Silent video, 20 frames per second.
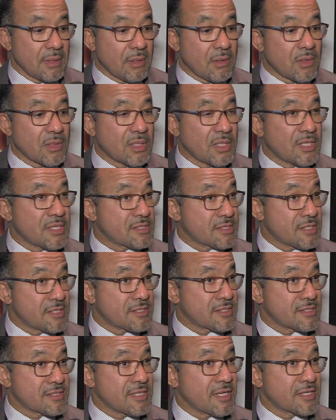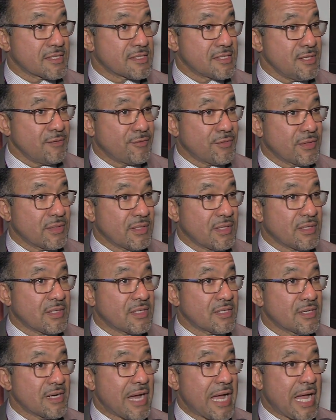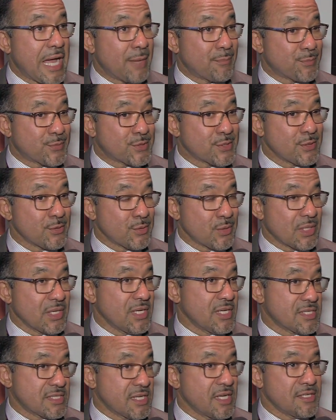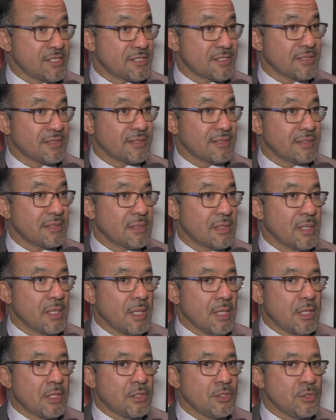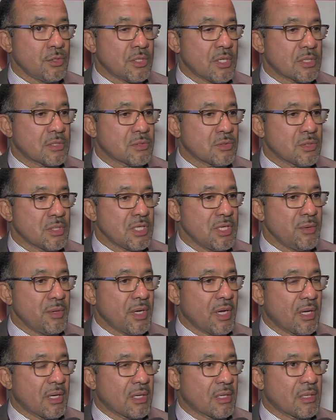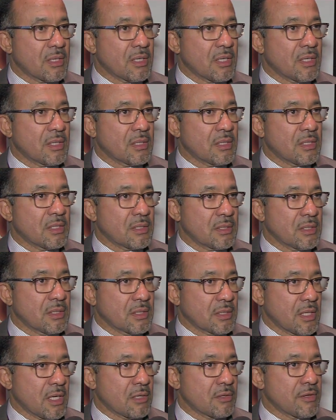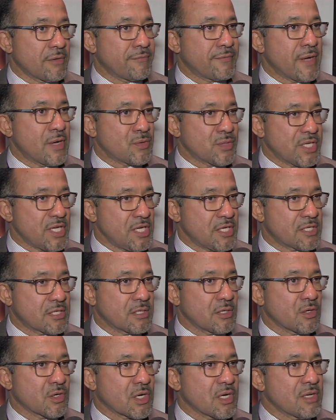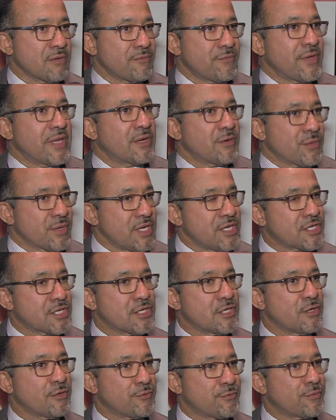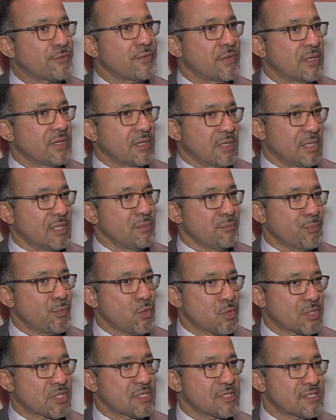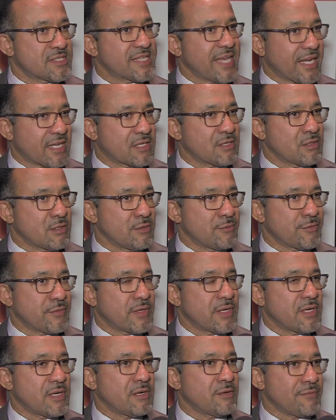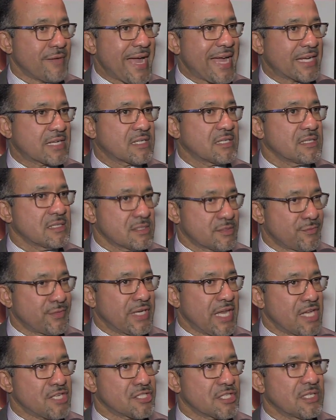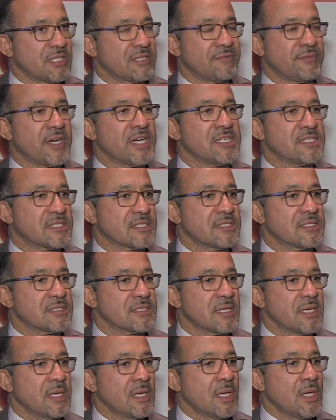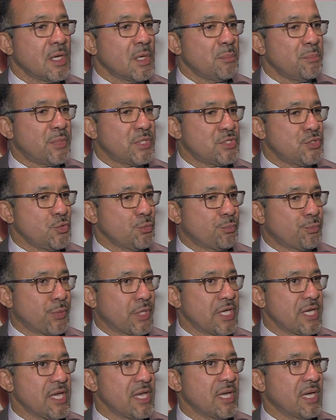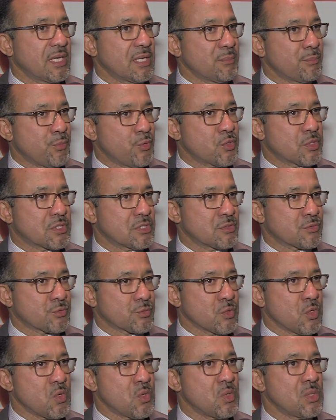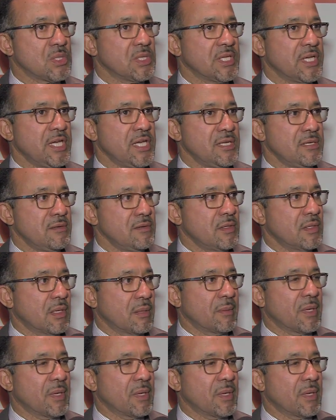Organizations like CIFA are absolutely essential. You not only are a foundation or confederation of an important sector of actors, financial advisors, but you play an important role in